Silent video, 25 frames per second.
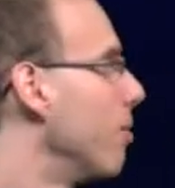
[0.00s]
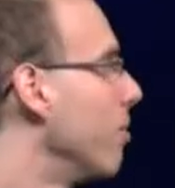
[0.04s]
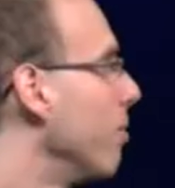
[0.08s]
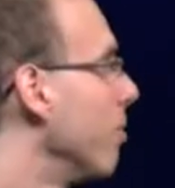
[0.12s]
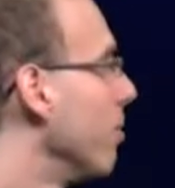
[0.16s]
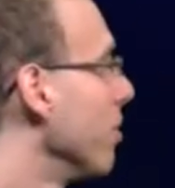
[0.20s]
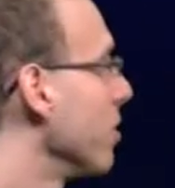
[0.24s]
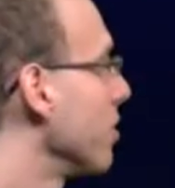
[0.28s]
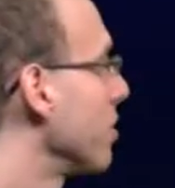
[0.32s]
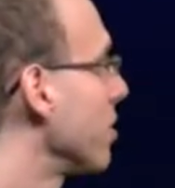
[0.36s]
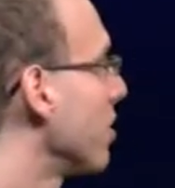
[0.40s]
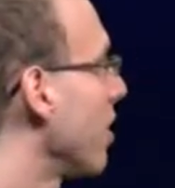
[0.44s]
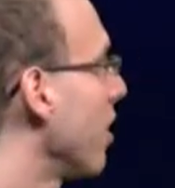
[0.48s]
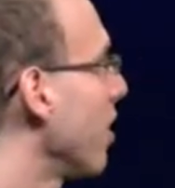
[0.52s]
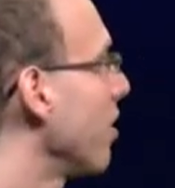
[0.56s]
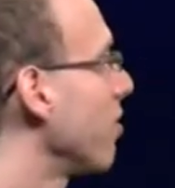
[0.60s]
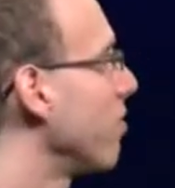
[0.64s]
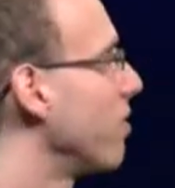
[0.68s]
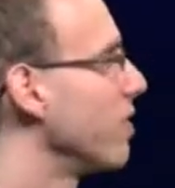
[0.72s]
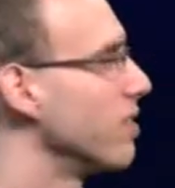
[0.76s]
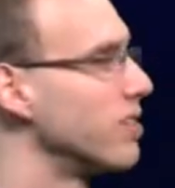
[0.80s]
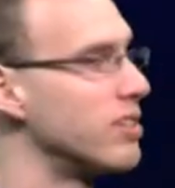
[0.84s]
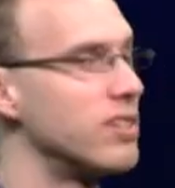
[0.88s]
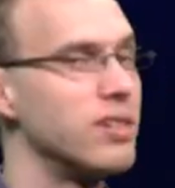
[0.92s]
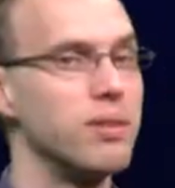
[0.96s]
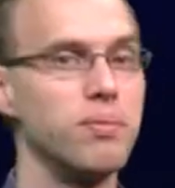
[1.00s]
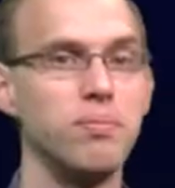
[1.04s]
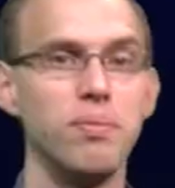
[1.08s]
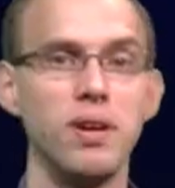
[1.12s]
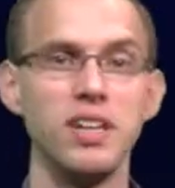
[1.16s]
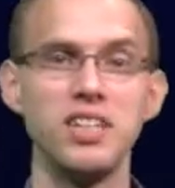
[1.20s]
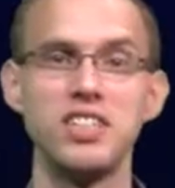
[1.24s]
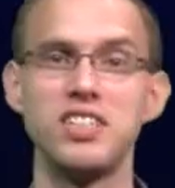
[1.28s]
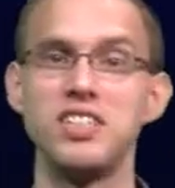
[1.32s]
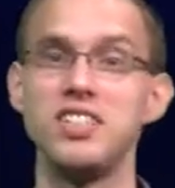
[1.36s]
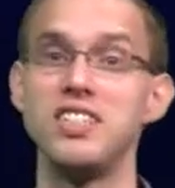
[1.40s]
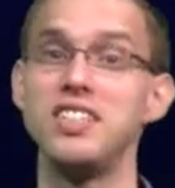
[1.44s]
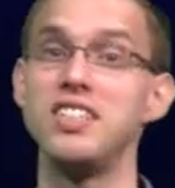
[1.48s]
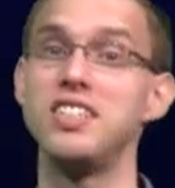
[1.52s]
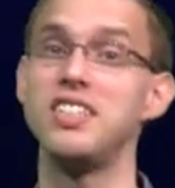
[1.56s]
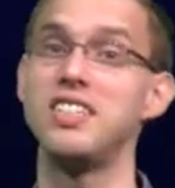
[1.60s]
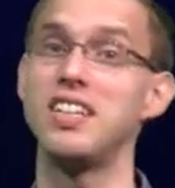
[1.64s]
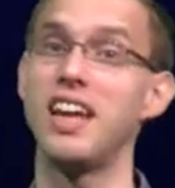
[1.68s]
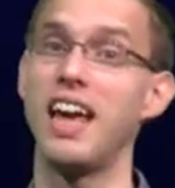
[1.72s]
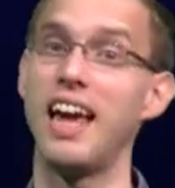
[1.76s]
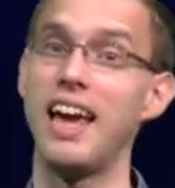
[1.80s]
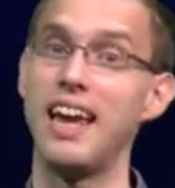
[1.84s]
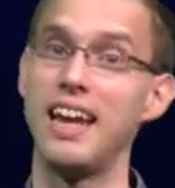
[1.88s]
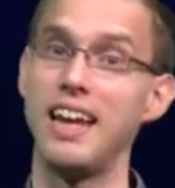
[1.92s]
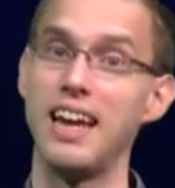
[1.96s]
We'll start with matrices
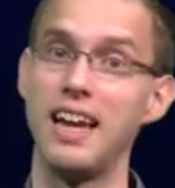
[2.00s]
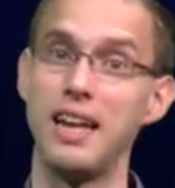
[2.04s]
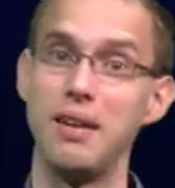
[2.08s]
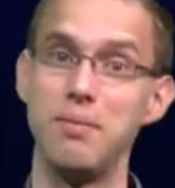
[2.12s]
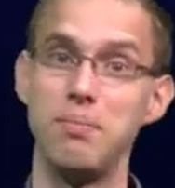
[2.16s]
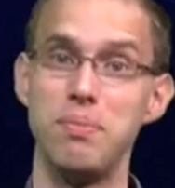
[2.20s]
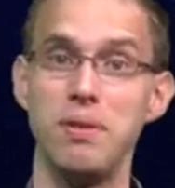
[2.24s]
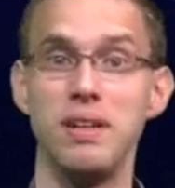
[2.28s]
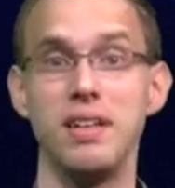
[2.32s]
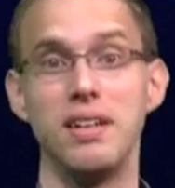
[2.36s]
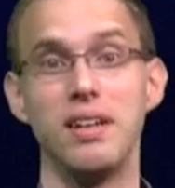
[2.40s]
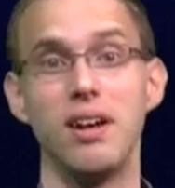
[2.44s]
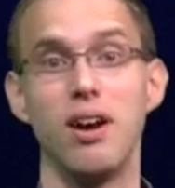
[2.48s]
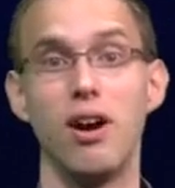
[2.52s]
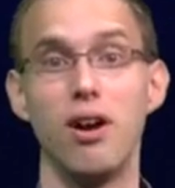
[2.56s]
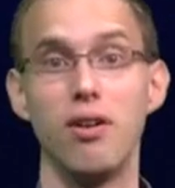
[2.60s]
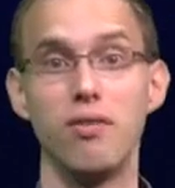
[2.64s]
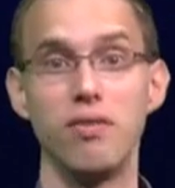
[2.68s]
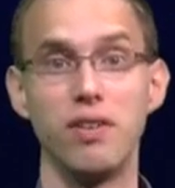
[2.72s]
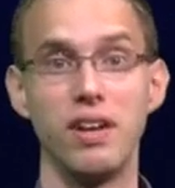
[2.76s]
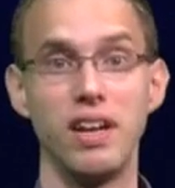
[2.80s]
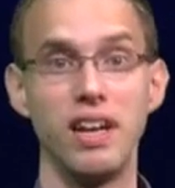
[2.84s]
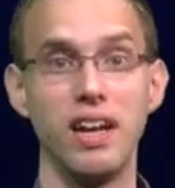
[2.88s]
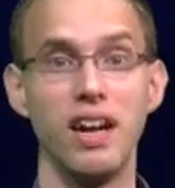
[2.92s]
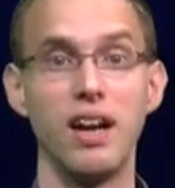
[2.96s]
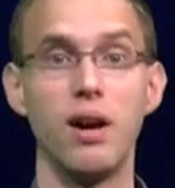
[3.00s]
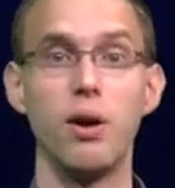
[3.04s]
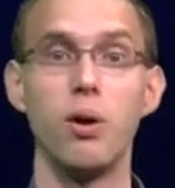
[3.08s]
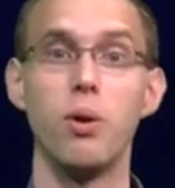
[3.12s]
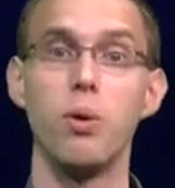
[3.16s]
A and B over here,